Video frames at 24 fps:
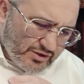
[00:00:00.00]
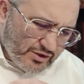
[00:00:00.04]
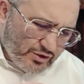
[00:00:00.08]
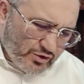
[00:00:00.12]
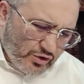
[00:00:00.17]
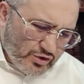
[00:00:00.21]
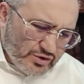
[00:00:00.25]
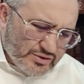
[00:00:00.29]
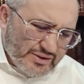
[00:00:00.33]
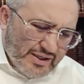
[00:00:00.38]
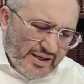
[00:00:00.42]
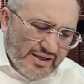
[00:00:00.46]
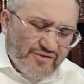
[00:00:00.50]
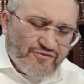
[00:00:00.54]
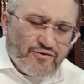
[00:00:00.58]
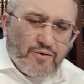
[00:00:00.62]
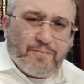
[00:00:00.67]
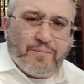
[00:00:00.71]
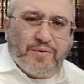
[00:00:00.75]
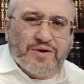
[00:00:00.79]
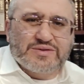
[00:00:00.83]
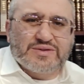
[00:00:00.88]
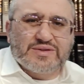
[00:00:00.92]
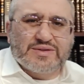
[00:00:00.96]
he goes on, if a
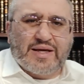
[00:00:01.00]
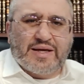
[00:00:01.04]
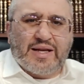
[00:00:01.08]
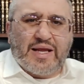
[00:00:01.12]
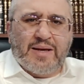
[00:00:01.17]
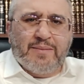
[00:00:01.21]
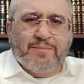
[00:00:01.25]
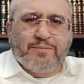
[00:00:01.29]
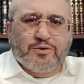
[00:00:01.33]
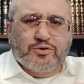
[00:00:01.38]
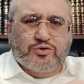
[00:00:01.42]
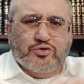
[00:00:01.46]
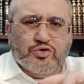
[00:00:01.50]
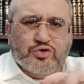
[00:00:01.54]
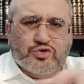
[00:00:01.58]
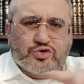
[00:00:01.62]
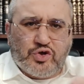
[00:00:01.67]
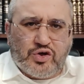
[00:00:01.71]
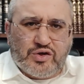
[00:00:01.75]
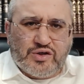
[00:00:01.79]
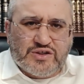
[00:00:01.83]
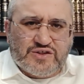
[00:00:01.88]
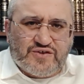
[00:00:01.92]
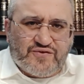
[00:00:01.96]
person is not able to
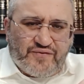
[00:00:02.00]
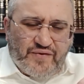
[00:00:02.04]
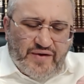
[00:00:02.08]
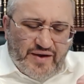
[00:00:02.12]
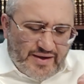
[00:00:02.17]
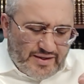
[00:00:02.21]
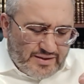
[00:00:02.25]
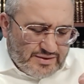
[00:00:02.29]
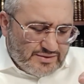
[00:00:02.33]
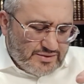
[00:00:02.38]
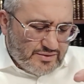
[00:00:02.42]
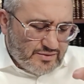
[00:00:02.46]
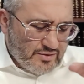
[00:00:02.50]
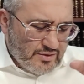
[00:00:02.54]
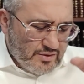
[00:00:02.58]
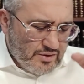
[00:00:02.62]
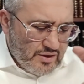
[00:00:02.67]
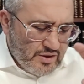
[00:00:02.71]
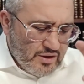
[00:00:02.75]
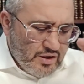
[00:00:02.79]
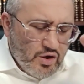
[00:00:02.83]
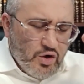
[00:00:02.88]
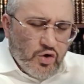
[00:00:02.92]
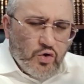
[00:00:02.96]
turn his face,
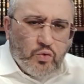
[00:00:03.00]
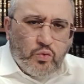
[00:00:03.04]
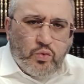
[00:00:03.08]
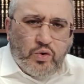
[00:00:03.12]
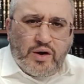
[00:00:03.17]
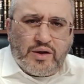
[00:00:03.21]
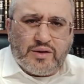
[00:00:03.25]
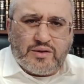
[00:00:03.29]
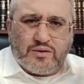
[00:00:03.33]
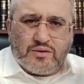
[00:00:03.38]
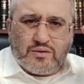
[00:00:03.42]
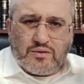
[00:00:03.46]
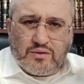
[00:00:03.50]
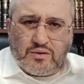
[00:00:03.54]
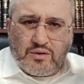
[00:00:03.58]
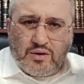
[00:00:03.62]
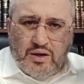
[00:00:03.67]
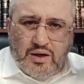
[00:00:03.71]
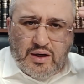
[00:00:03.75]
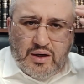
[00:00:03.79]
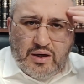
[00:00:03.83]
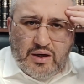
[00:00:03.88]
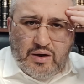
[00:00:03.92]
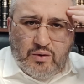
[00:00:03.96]
what
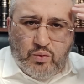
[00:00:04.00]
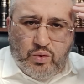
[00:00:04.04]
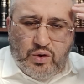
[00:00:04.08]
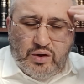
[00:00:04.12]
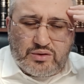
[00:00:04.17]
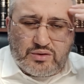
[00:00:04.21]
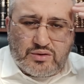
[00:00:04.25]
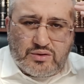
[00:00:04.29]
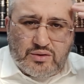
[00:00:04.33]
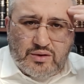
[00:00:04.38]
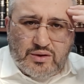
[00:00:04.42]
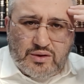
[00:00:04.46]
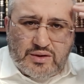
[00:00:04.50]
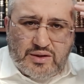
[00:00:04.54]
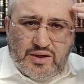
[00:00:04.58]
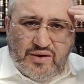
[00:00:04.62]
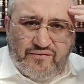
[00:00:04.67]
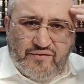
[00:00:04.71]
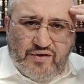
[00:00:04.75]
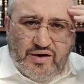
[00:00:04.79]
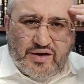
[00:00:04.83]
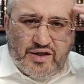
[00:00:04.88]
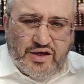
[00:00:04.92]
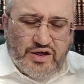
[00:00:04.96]

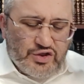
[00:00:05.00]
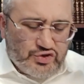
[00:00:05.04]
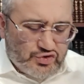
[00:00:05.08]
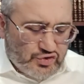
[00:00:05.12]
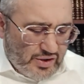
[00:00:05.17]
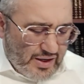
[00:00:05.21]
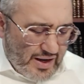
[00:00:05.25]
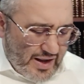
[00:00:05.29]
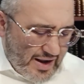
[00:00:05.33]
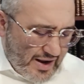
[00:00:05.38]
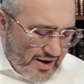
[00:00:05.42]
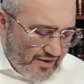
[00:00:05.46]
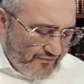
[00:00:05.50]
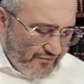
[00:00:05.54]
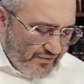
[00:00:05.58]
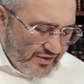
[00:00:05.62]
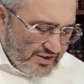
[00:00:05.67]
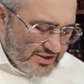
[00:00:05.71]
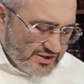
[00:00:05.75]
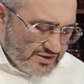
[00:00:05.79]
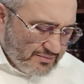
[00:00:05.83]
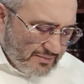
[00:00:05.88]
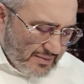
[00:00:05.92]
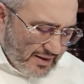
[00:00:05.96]
kavanah he should have in
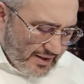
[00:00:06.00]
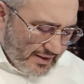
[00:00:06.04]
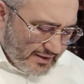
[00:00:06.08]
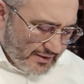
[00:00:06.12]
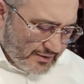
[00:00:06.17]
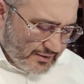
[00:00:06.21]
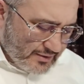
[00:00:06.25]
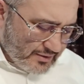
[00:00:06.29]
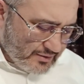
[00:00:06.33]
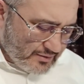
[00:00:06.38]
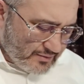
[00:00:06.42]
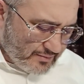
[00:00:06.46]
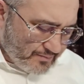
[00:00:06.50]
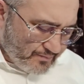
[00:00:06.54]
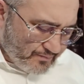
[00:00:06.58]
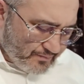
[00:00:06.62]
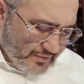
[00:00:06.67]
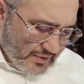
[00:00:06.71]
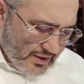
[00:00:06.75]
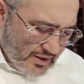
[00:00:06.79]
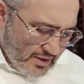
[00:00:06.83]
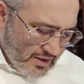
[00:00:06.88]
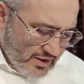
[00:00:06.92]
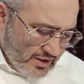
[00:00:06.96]
his mind.
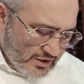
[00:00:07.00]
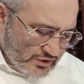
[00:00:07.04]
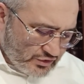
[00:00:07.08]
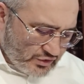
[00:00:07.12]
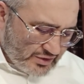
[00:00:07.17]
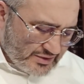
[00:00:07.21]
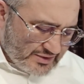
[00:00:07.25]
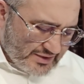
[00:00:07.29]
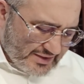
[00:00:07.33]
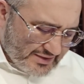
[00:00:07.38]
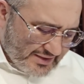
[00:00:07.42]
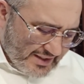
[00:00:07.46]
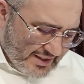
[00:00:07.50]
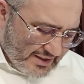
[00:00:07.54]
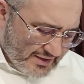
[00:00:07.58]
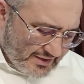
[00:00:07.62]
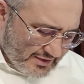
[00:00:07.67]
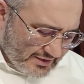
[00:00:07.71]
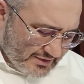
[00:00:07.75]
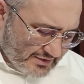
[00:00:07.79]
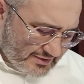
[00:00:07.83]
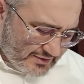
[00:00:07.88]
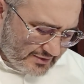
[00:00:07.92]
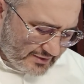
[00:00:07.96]
So he says like
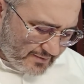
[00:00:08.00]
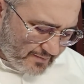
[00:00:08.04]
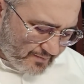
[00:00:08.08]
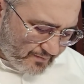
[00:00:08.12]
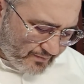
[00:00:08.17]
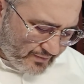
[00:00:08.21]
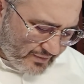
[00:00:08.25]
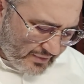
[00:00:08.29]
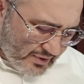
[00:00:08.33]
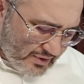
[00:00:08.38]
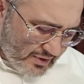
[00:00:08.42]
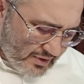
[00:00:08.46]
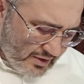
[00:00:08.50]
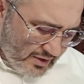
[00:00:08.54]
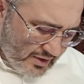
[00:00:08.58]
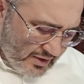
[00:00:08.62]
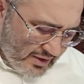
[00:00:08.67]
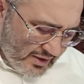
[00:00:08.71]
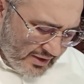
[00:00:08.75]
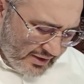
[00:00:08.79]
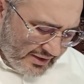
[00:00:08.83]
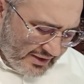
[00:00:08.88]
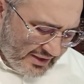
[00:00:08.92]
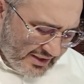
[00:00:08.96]
this,
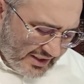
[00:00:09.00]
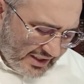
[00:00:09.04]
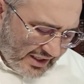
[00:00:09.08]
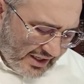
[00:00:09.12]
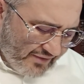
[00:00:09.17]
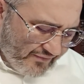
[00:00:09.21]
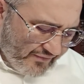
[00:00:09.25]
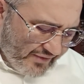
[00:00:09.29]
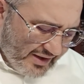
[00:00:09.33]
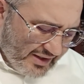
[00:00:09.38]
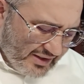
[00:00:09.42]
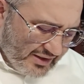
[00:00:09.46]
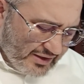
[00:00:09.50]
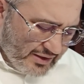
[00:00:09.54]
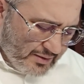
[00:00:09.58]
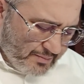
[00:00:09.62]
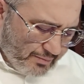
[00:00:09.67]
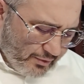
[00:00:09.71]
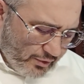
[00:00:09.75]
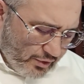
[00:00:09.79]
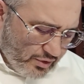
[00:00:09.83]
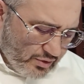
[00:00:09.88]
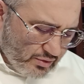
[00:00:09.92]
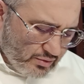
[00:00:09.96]
Yechaven
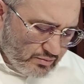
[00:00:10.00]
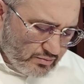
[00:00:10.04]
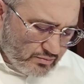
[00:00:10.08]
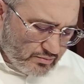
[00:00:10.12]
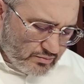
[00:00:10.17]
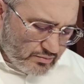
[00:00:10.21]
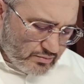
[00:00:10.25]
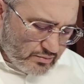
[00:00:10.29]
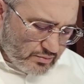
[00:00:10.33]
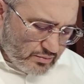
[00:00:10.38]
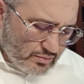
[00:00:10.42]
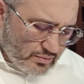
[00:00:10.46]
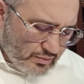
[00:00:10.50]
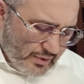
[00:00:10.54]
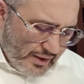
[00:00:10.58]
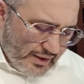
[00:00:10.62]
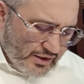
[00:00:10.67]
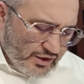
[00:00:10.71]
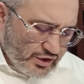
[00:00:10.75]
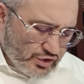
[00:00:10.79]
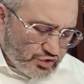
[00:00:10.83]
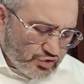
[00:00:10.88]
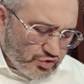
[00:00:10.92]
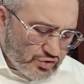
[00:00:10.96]
libo,
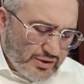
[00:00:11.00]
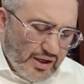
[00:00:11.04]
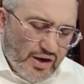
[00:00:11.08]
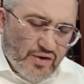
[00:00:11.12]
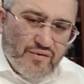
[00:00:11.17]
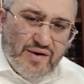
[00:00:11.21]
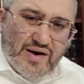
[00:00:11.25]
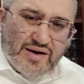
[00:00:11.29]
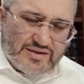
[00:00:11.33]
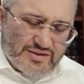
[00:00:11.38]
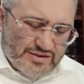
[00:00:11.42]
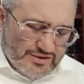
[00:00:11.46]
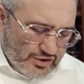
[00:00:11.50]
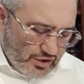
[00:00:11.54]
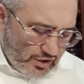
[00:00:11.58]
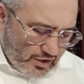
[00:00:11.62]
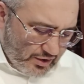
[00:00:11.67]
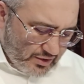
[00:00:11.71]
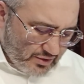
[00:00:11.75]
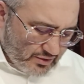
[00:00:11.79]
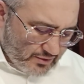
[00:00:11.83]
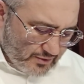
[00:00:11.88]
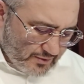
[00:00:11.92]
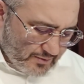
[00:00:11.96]
right, he should direct his
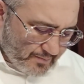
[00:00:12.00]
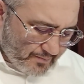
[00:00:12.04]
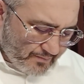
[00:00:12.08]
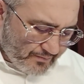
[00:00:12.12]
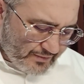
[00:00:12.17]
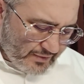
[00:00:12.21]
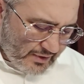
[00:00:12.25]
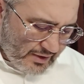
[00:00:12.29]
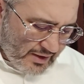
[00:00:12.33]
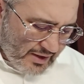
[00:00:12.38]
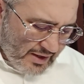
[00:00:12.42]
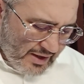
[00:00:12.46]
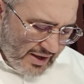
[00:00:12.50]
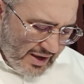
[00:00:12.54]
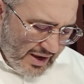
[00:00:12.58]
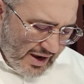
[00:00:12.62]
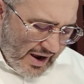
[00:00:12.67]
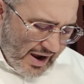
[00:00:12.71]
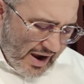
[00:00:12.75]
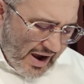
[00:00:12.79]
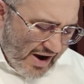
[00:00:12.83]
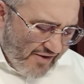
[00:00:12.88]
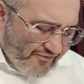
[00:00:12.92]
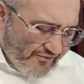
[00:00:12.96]
heart,
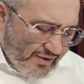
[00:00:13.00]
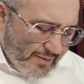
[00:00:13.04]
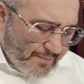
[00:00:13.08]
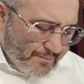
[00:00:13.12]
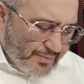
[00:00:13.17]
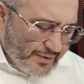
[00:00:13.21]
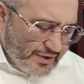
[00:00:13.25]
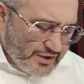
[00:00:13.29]
even